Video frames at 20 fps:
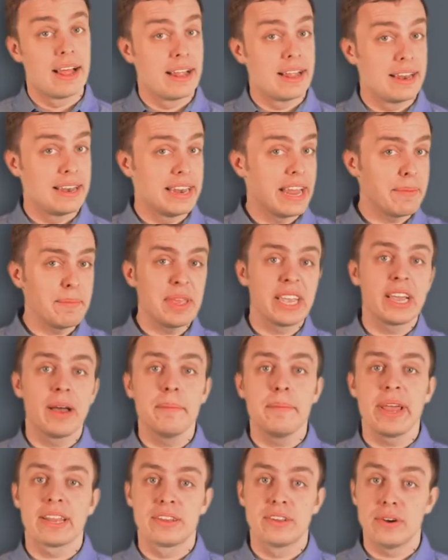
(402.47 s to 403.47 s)
Let me
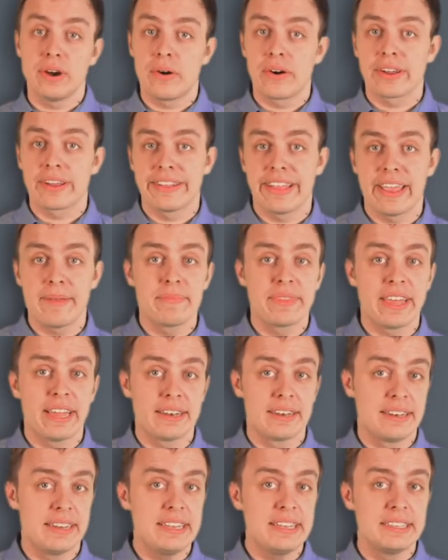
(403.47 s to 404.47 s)
come back to our claim
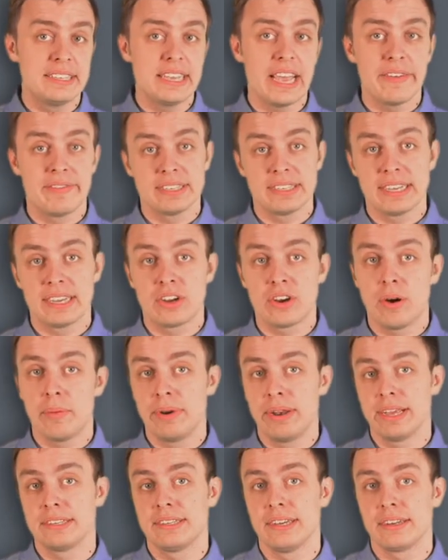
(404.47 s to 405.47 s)
that TCF is a
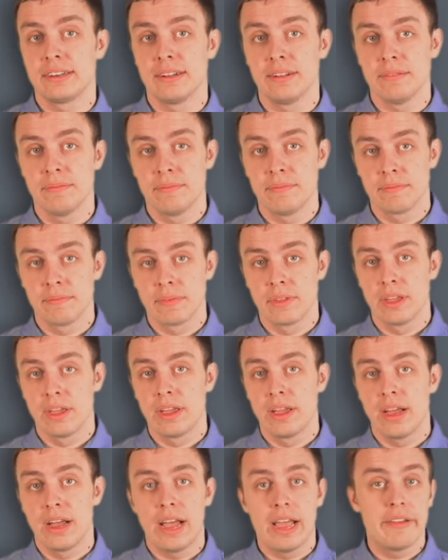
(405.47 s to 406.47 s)
complex signal.
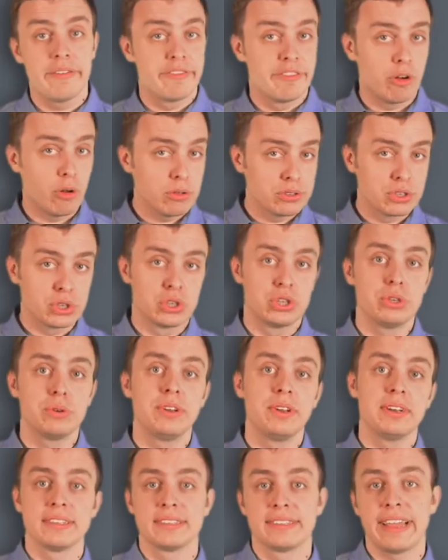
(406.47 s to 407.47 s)
I've also
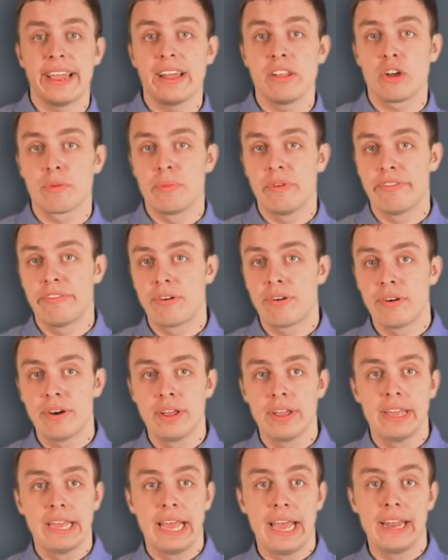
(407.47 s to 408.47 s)
shown you this dialog
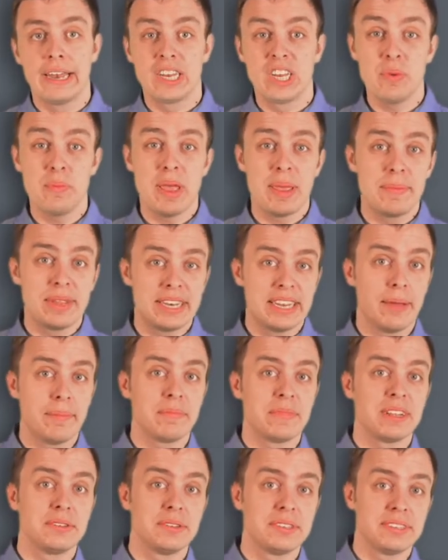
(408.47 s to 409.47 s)
before, and you may be
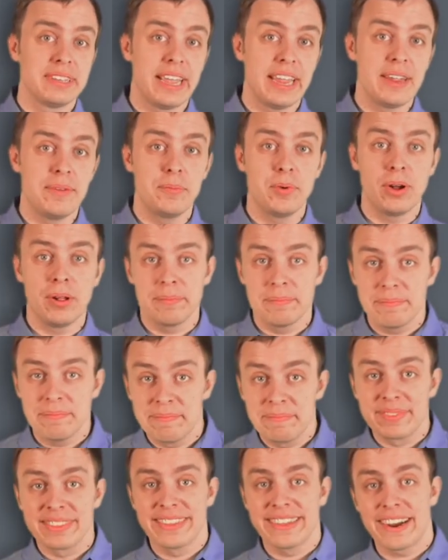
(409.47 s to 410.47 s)
tempted to say, well,
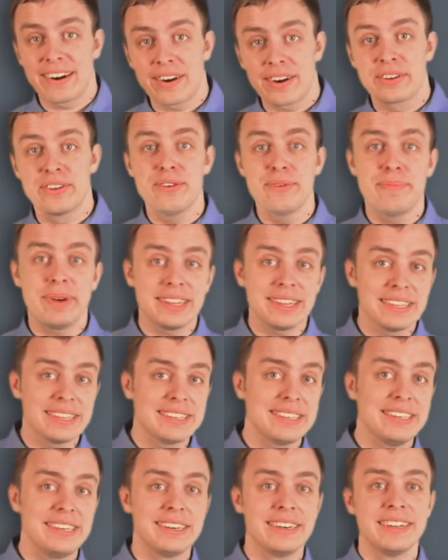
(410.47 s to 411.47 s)
there are 2
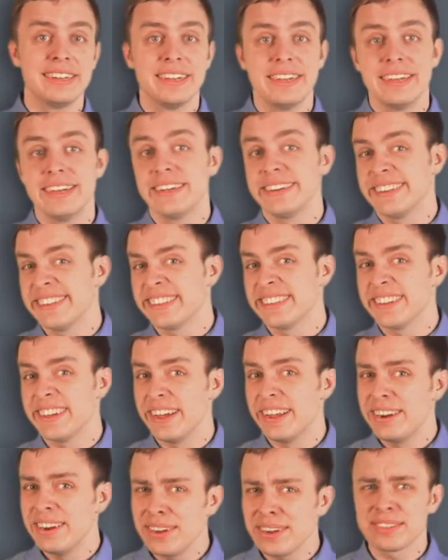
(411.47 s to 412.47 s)
buttons here. This
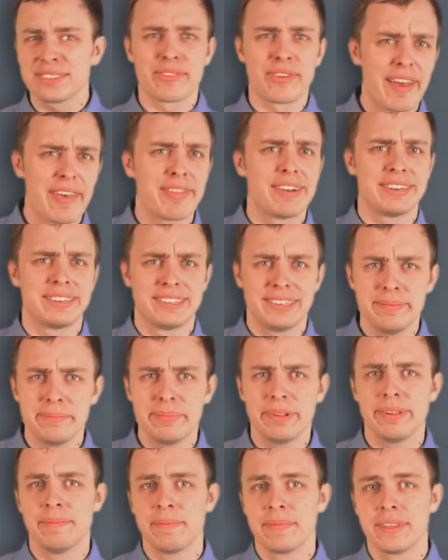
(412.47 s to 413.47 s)
looks rather
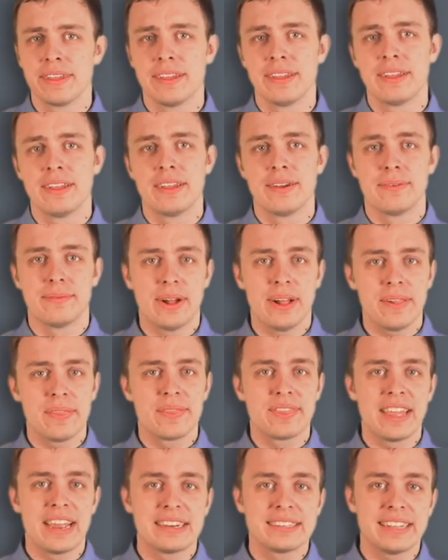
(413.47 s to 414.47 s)
simple.
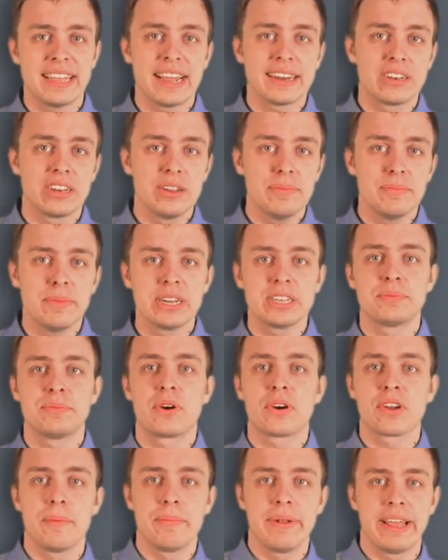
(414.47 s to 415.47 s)
Well, there's actually much
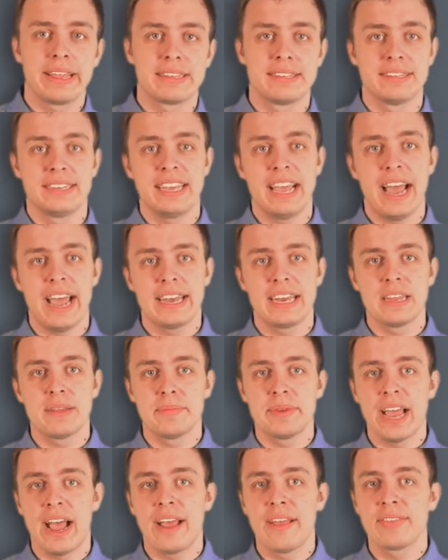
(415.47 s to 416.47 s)
more complexity hiding
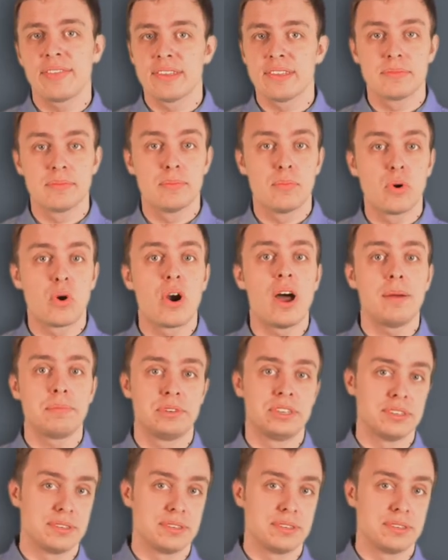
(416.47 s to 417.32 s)
behind this More Options